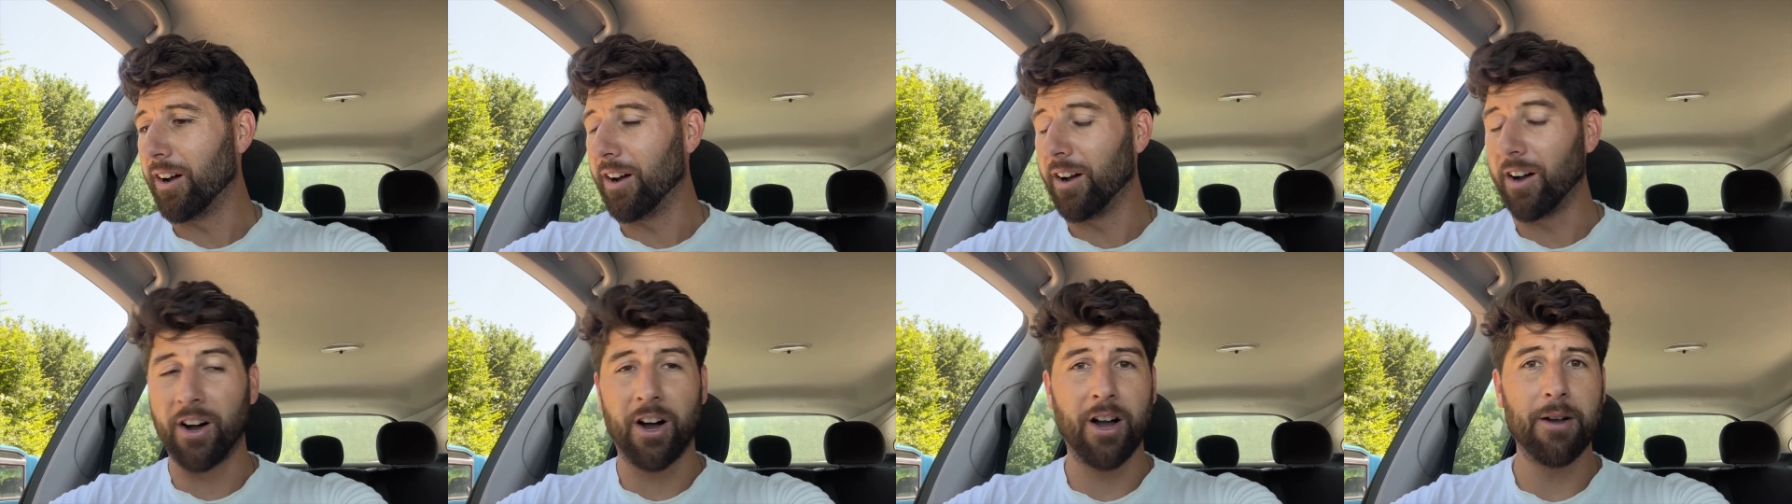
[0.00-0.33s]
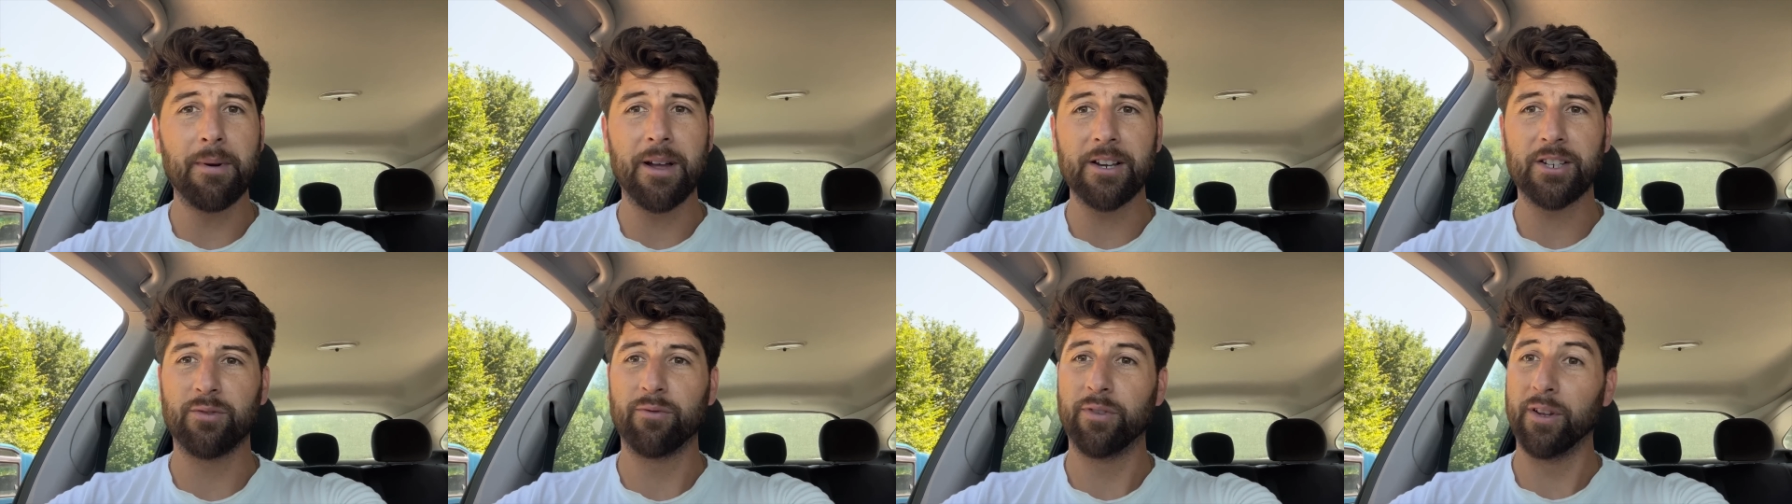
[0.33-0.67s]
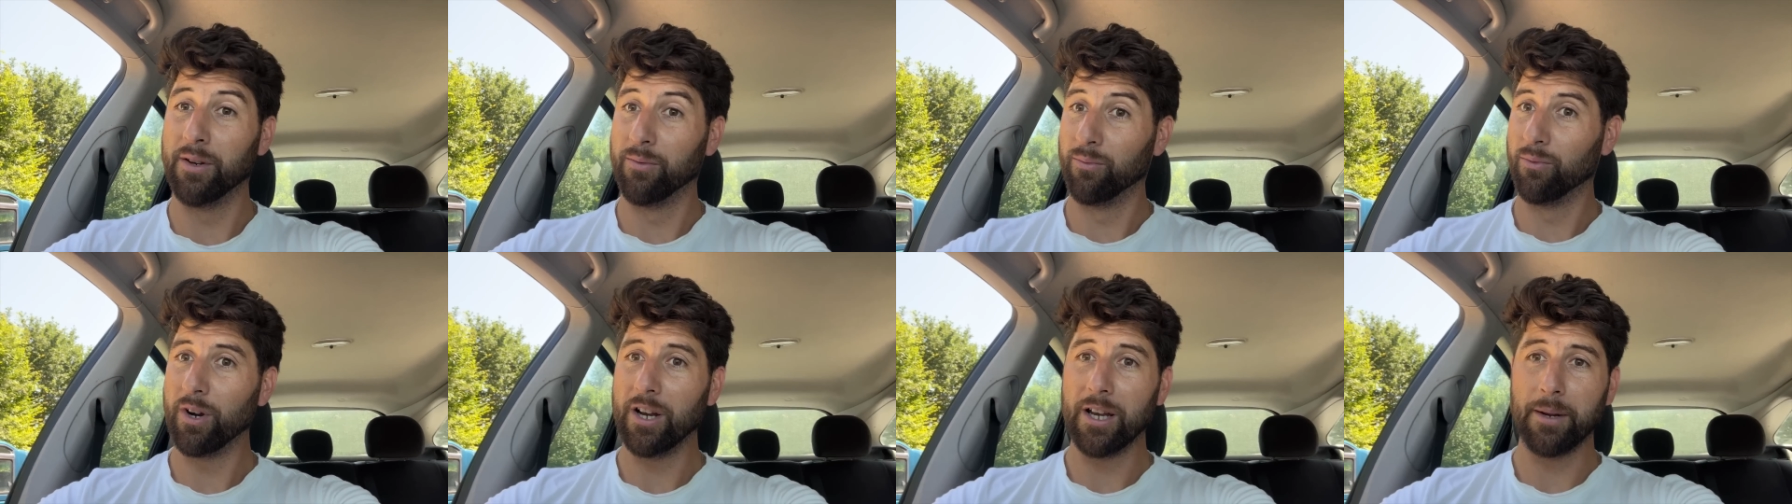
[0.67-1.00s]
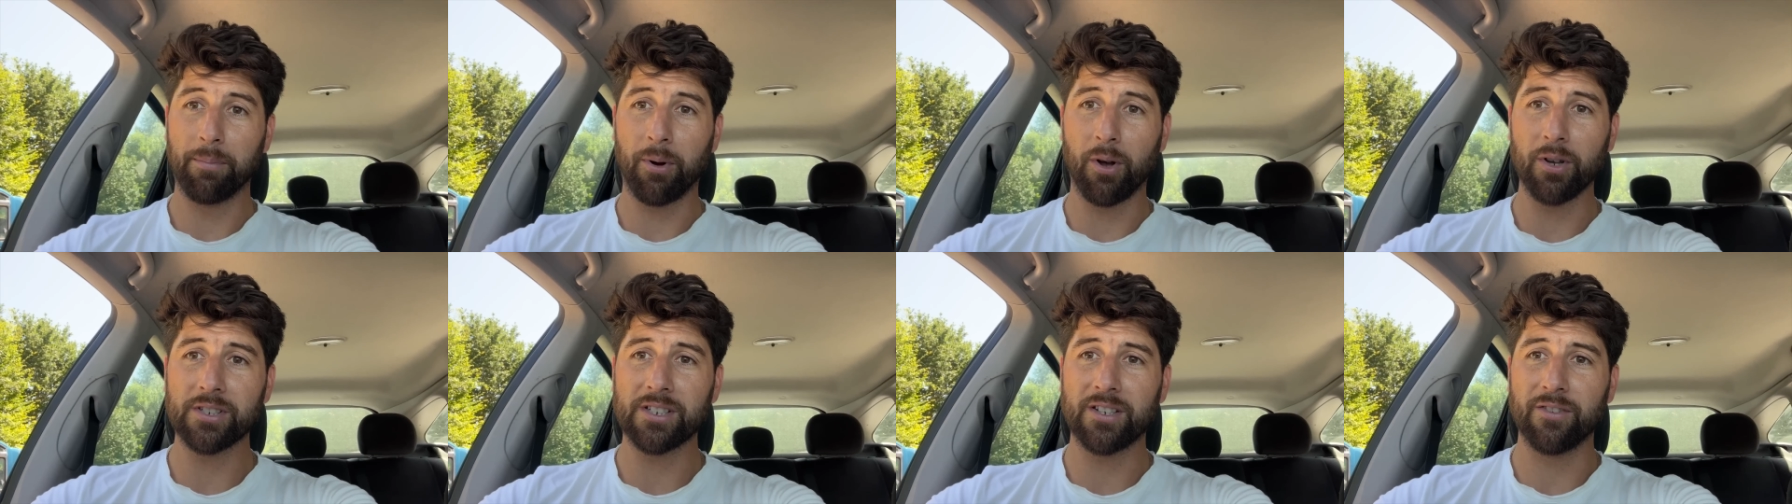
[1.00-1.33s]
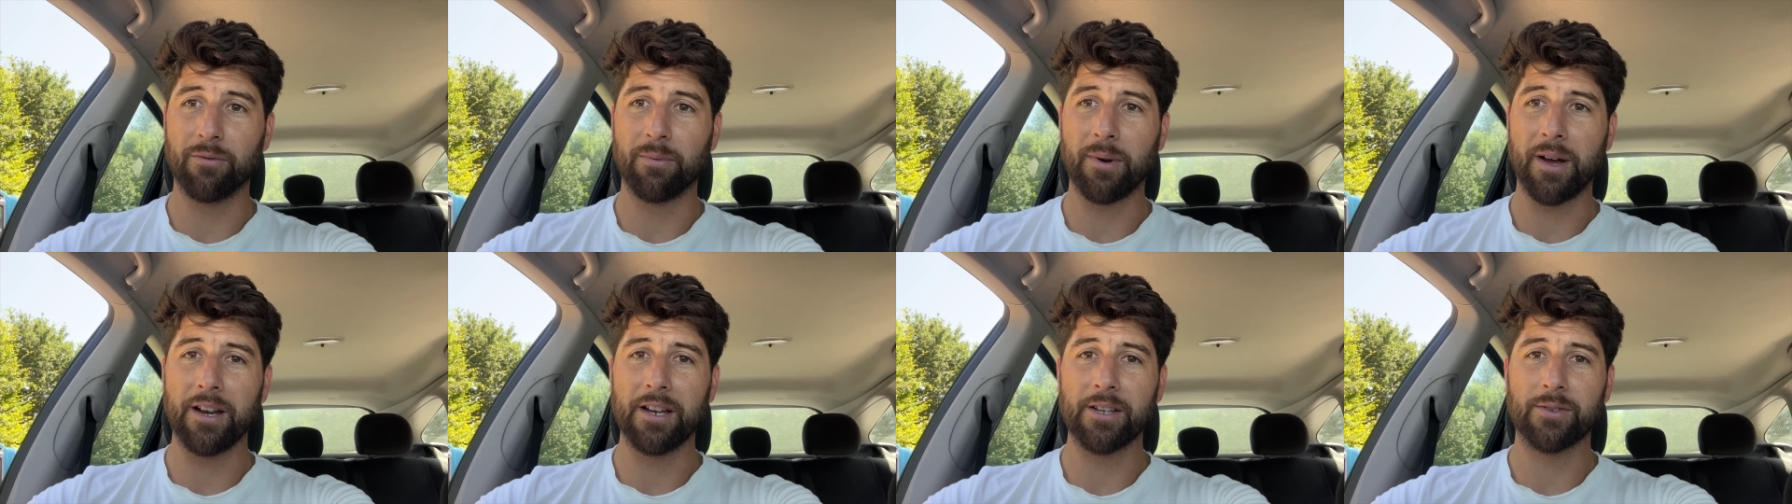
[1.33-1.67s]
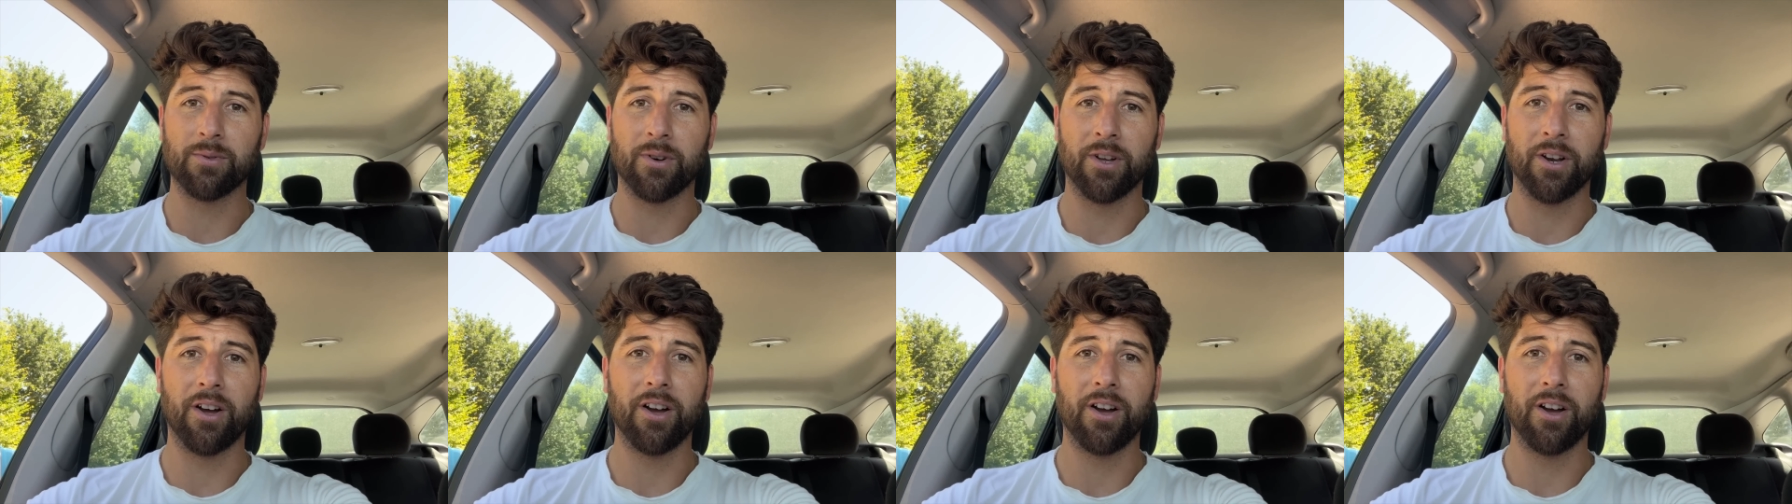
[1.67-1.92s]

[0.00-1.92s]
I'm actually feeling really positive about this one.